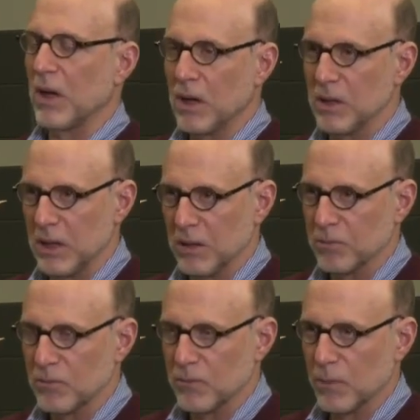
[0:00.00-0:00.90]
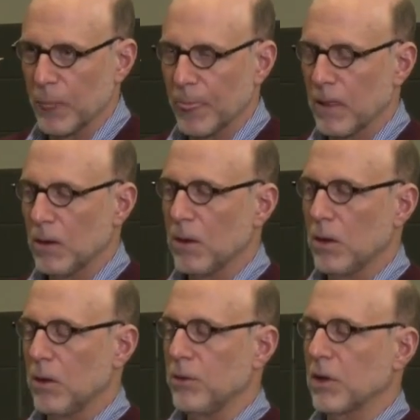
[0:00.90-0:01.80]
ugly.
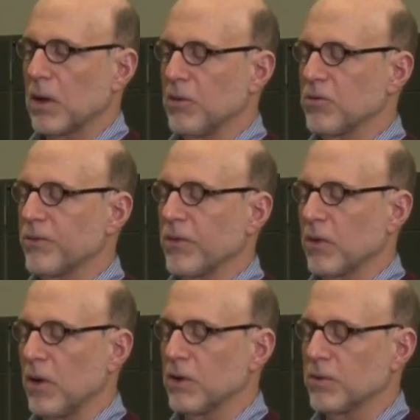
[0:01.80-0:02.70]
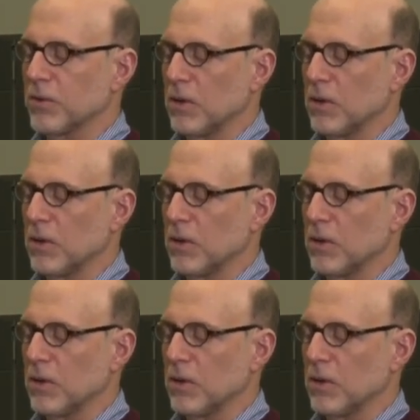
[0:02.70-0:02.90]
On the contrafagotti,